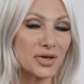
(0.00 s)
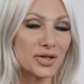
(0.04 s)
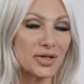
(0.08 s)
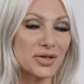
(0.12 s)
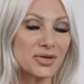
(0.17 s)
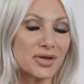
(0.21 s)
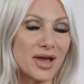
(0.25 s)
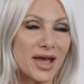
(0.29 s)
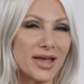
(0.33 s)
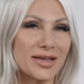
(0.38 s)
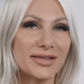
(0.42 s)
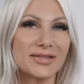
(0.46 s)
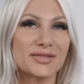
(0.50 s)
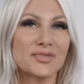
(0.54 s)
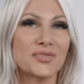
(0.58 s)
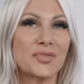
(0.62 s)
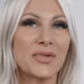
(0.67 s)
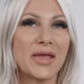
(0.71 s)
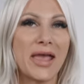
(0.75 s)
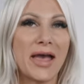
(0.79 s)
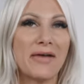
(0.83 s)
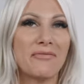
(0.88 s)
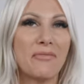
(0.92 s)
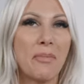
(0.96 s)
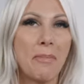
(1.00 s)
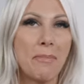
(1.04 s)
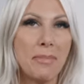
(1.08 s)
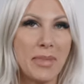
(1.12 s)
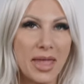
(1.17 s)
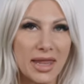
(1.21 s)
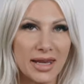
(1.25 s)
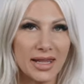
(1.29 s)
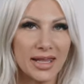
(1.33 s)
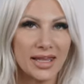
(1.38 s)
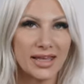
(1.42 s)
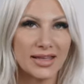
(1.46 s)
You guys, we have
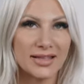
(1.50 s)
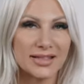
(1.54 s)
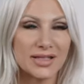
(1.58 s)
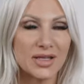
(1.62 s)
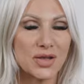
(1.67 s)
minis.